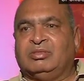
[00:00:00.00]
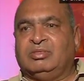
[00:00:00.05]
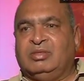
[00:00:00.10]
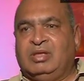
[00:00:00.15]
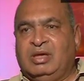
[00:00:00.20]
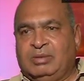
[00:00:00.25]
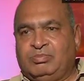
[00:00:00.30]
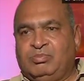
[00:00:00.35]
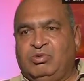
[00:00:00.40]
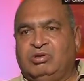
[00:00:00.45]

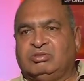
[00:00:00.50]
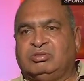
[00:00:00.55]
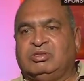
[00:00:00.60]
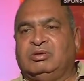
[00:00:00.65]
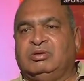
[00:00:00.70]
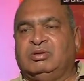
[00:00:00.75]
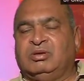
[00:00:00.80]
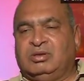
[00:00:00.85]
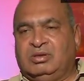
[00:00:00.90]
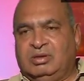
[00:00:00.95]
They are both
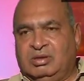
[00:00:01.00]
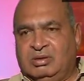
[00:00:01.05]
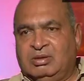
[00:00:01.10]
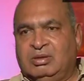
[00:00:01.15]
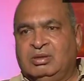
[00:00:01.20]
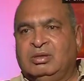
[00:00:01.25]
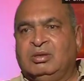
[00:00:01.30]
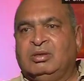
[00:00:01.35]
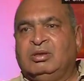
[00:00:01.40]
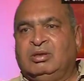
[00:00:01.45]

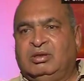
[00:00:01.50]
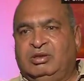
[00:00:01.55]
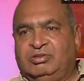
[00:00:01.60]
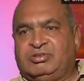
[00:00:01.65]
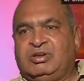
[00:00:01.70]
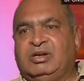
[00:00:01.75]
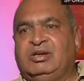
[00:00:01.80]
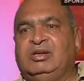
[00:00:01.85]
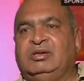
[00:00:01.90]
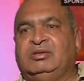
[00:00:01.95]

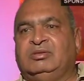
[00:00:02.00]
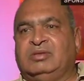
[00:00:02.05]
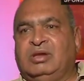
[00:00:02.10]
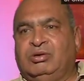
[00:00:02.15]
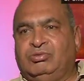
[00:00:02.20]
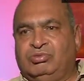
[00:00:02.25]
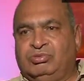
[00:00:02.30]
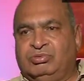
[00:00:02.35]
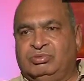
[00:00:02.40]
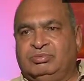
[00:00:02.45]
studying
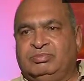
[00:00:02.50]
now.